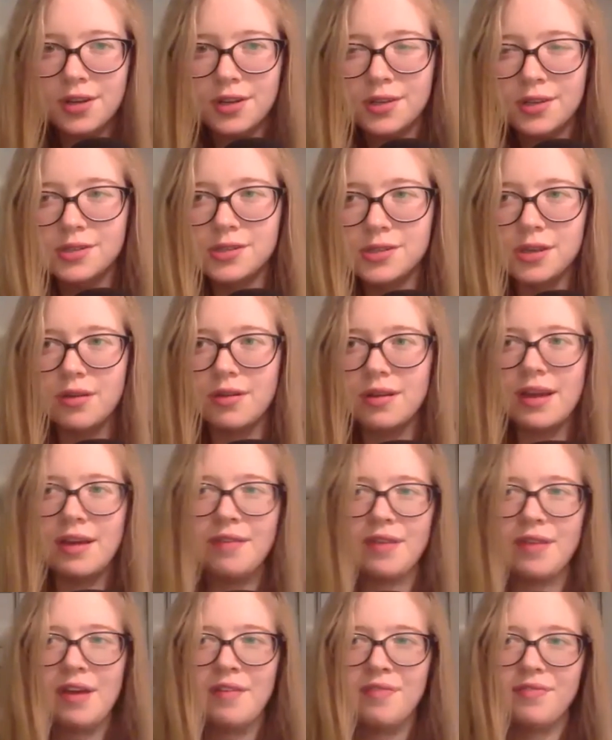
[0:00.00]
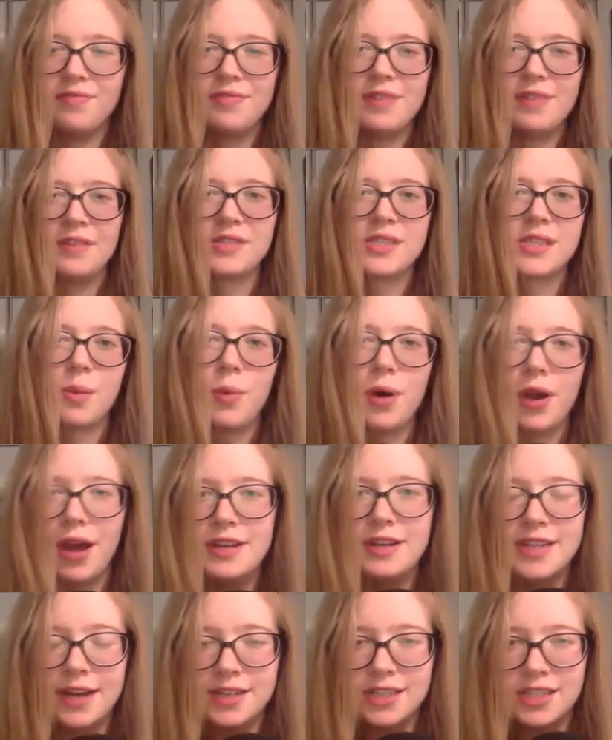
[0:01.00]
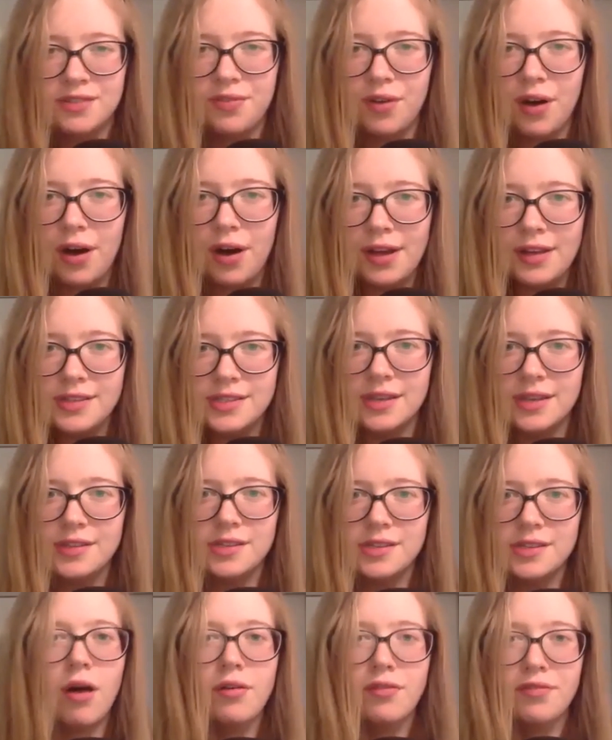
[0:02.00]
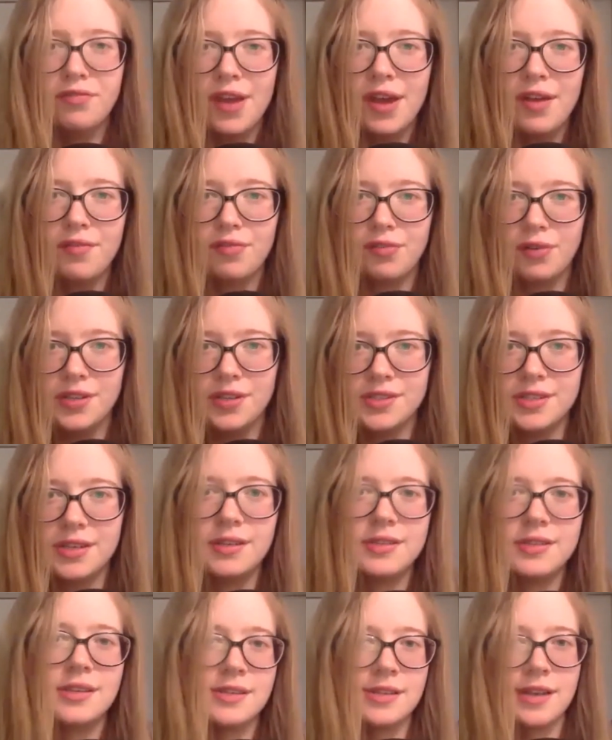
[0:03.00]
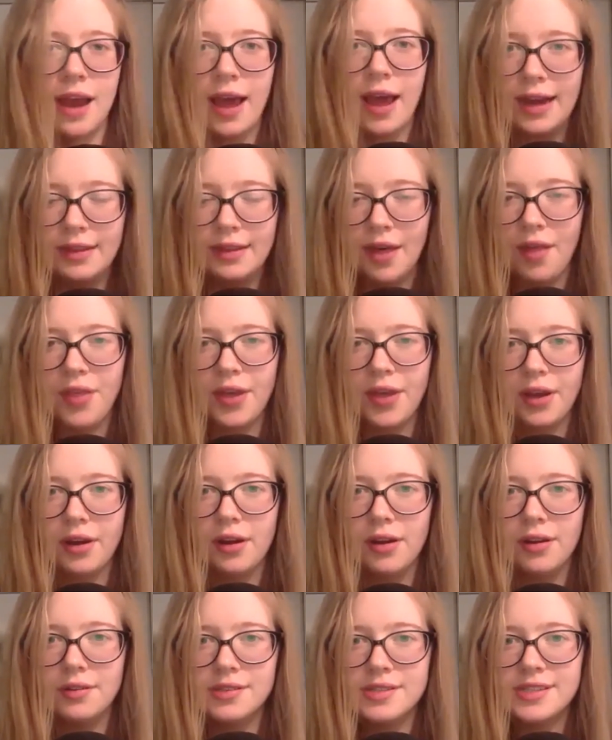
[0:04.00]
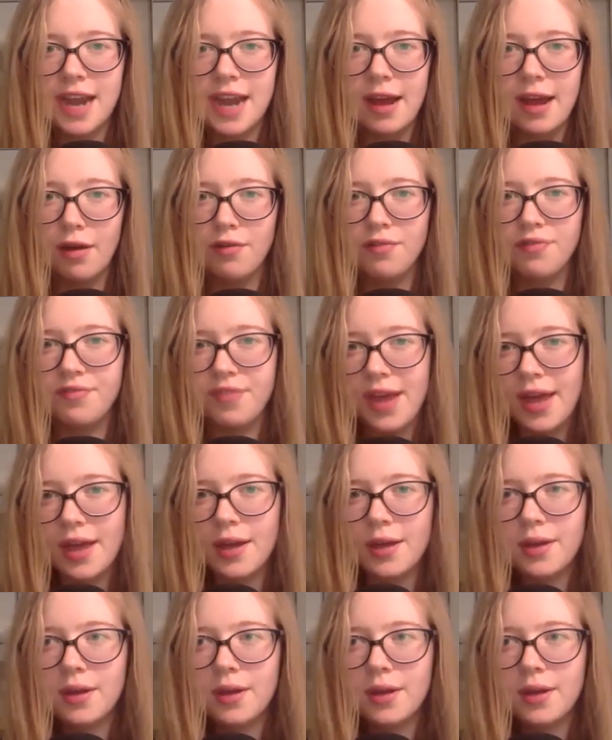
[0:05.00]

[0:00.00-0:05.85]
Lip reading: So if someone identifies as unfit, for instance, it's likely that they're going to stay unfit.